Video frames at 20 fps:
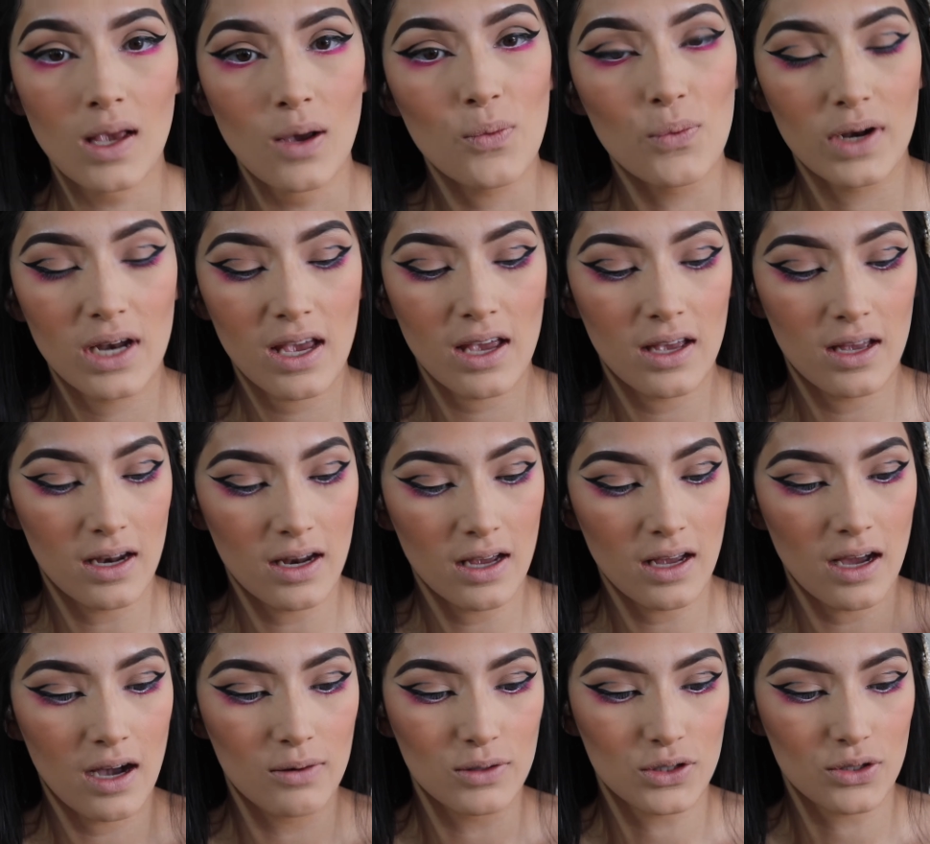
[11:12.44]
When I hit
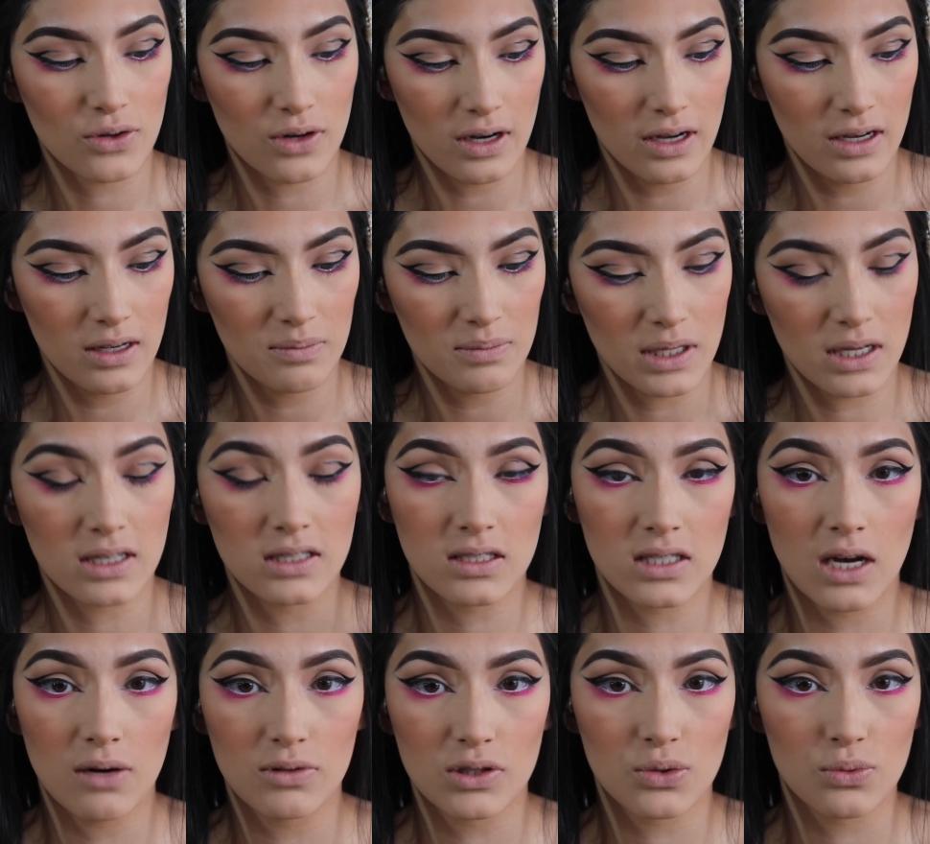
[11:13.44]
it, I was crying because
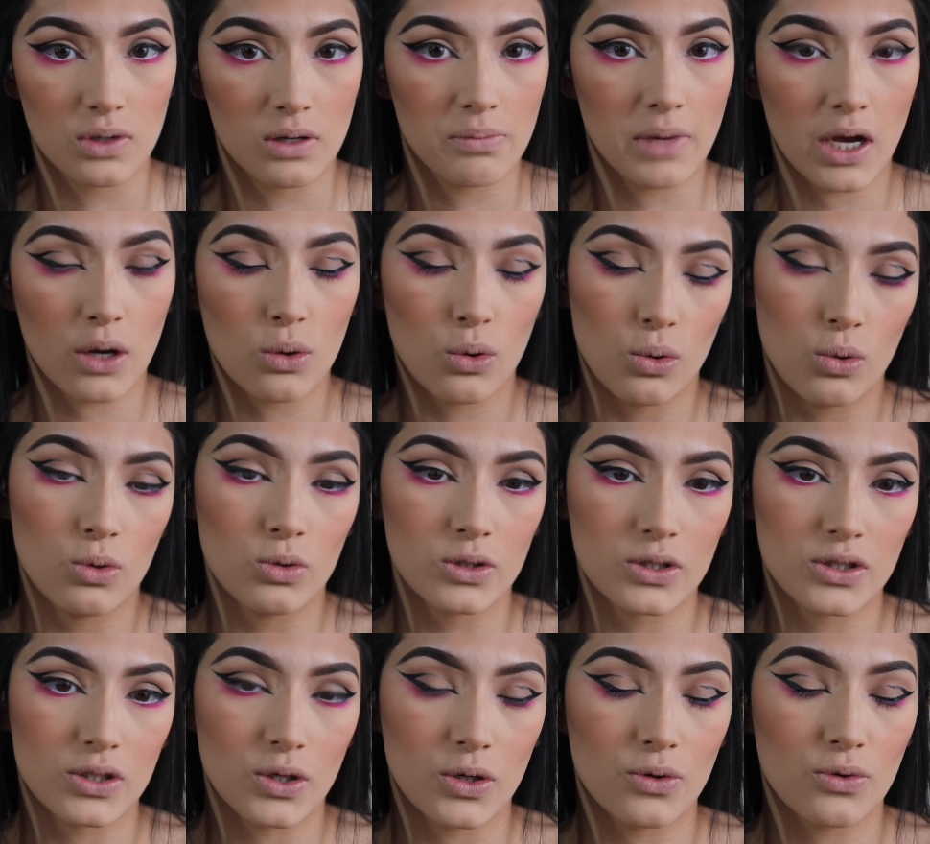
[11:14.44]
that was one of my goals.
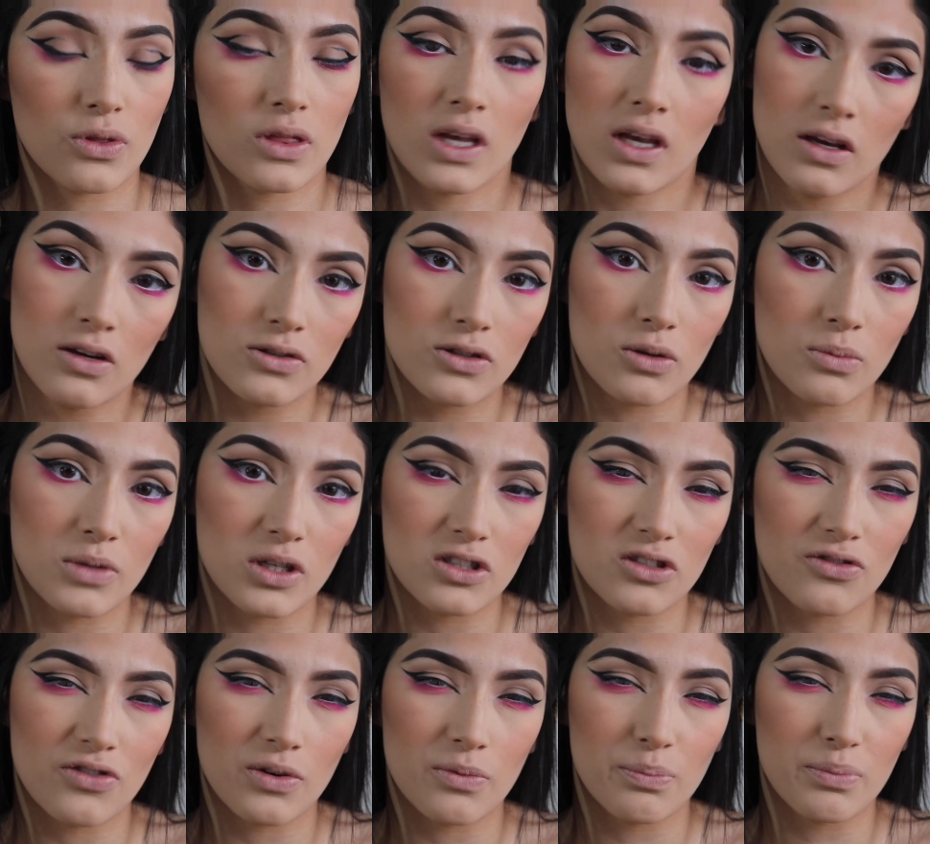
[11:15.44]
So thank you so much
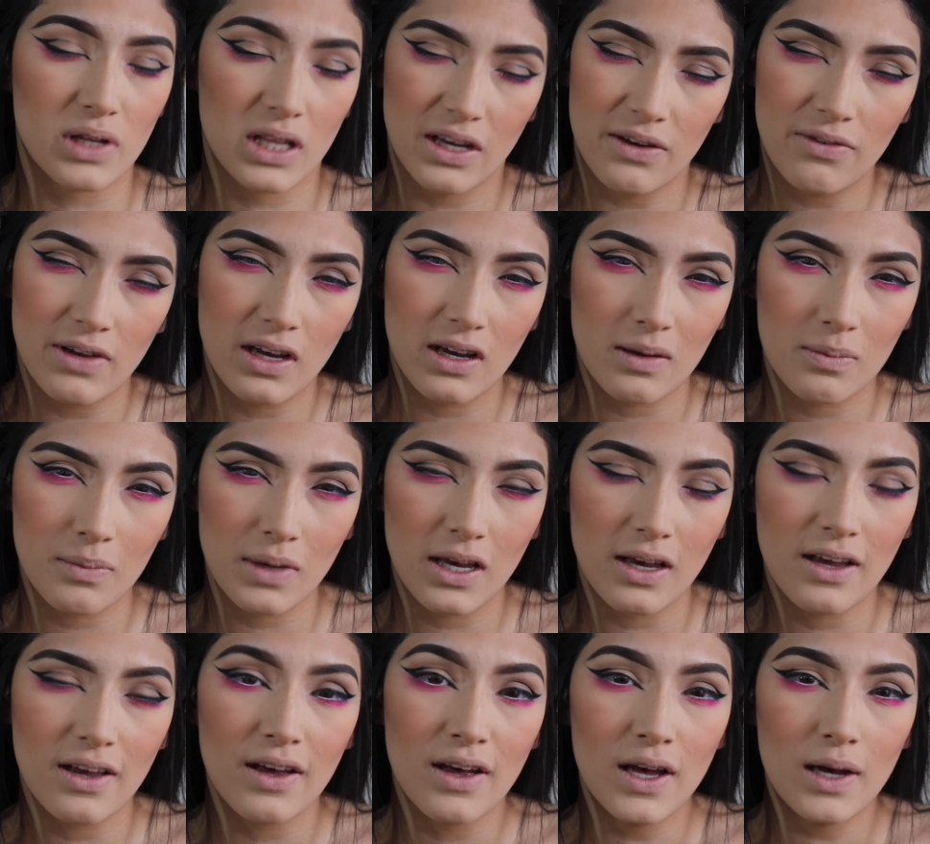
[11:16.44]
for believing in
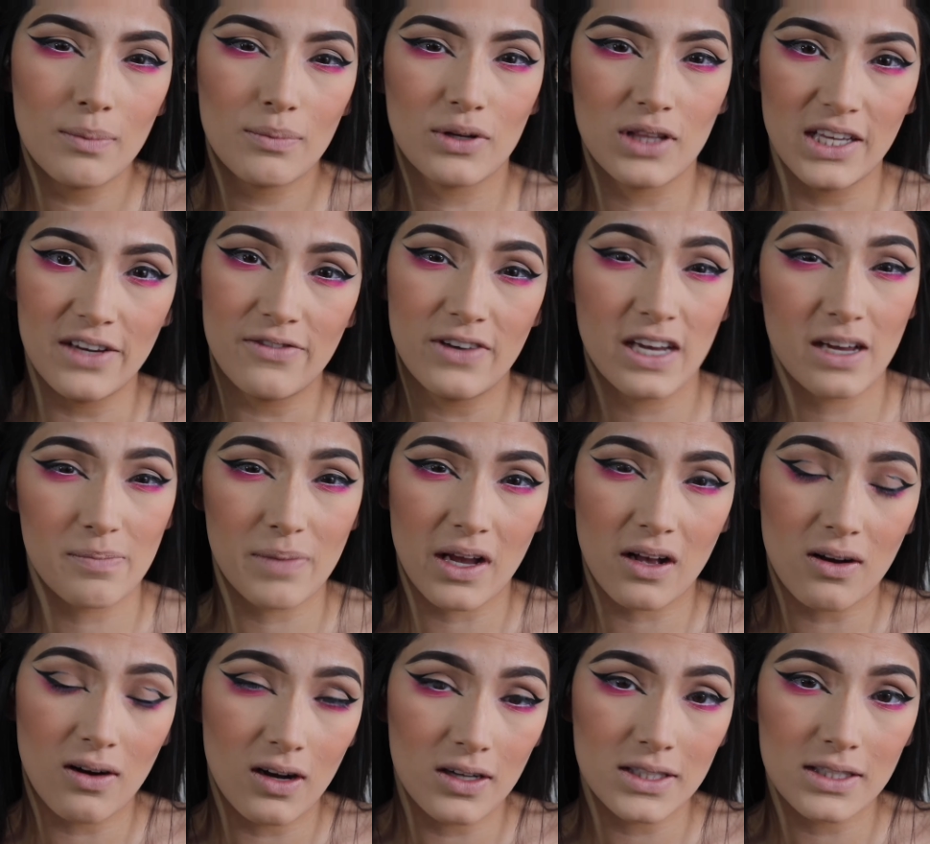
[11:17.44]
me, believing in my
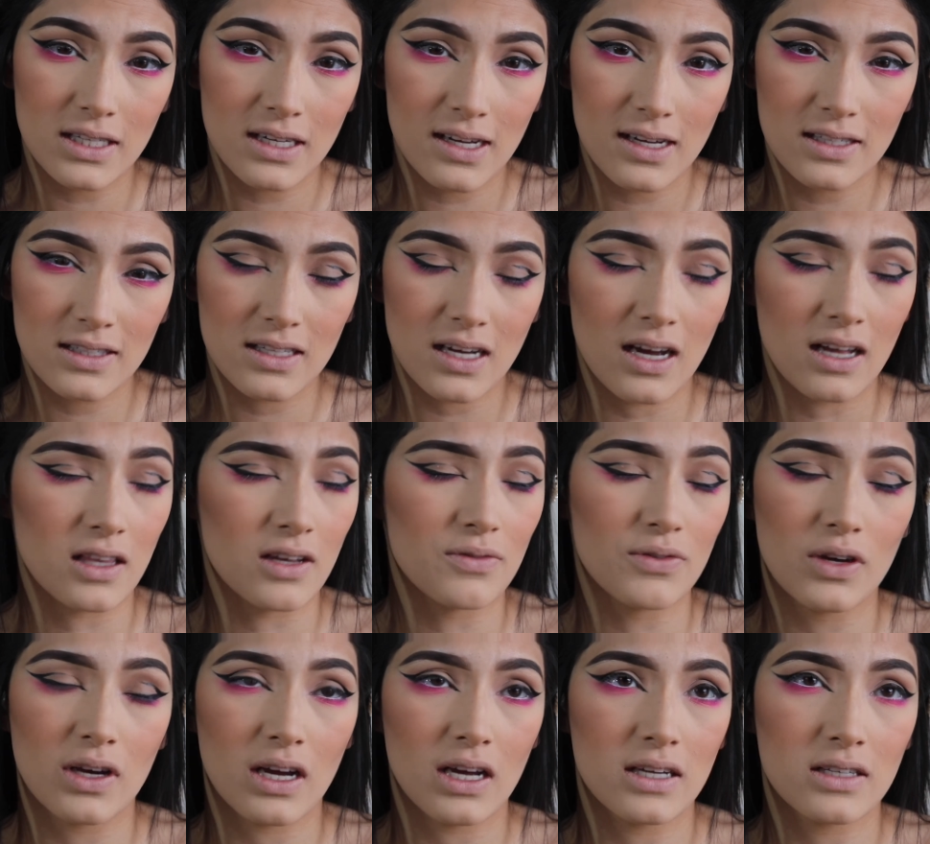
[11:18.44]
content. I love
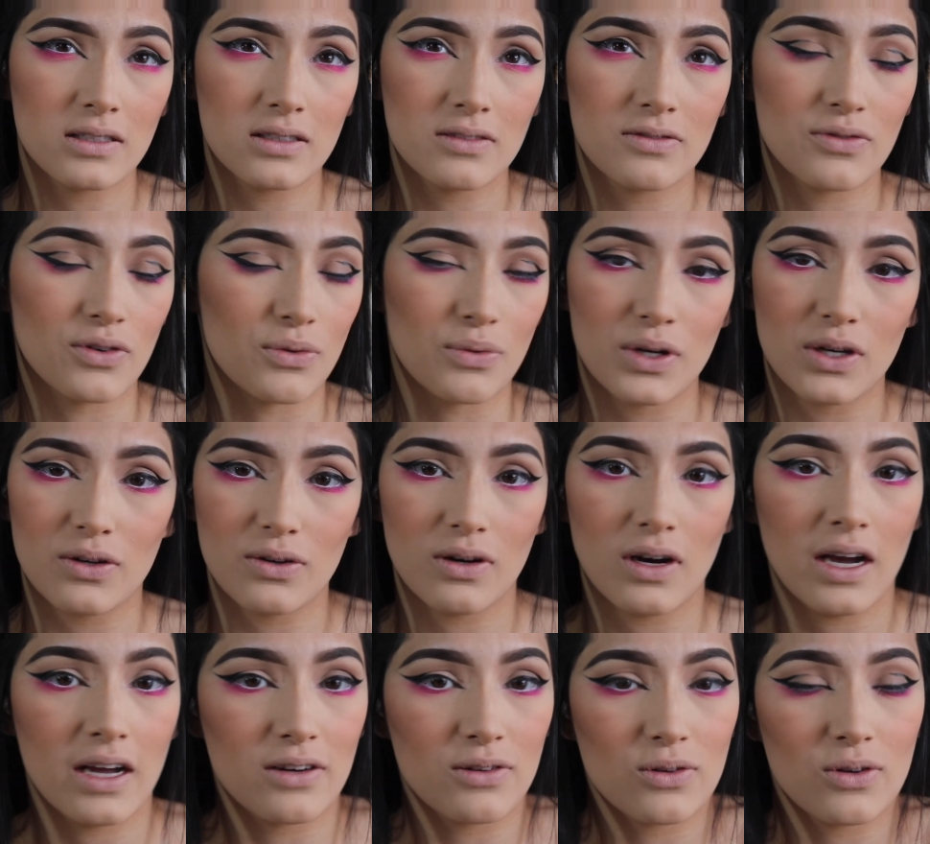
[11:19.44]
you guys, for real.
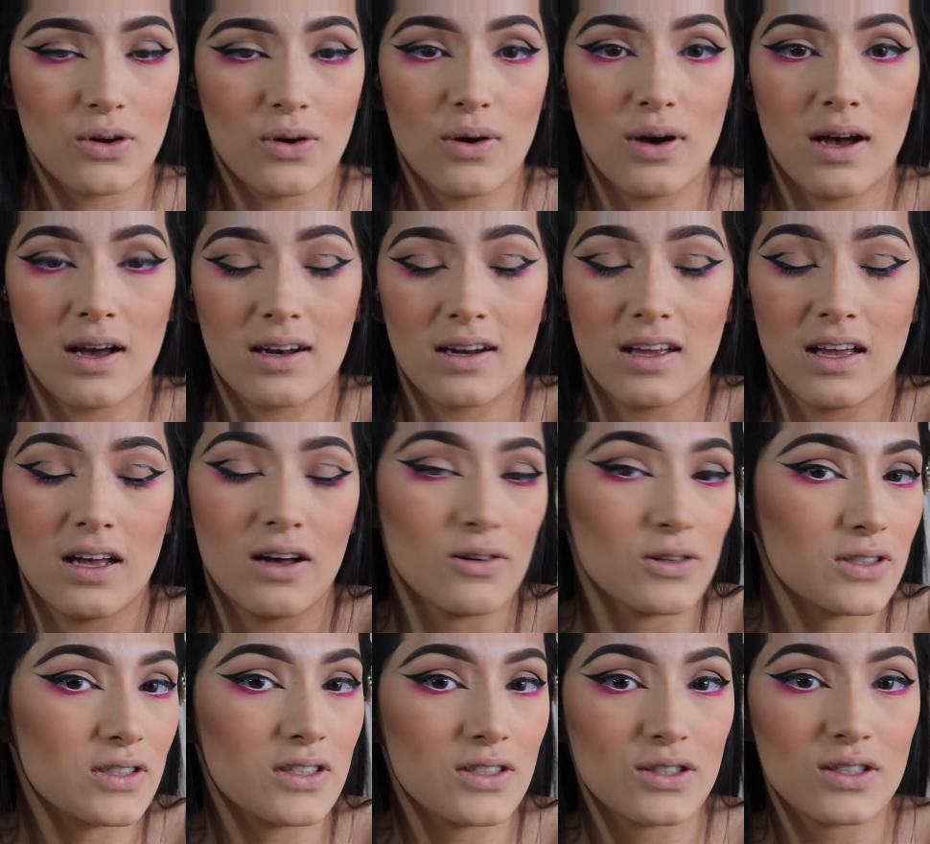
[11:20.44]
I don't know how
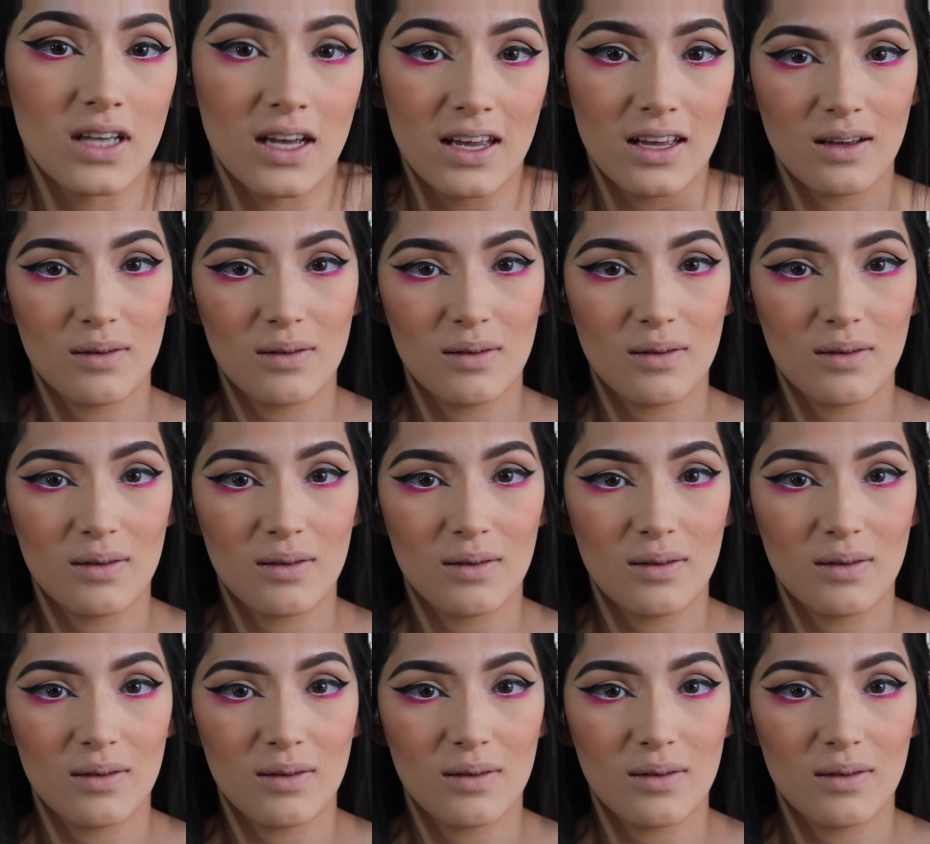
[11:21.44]
else to say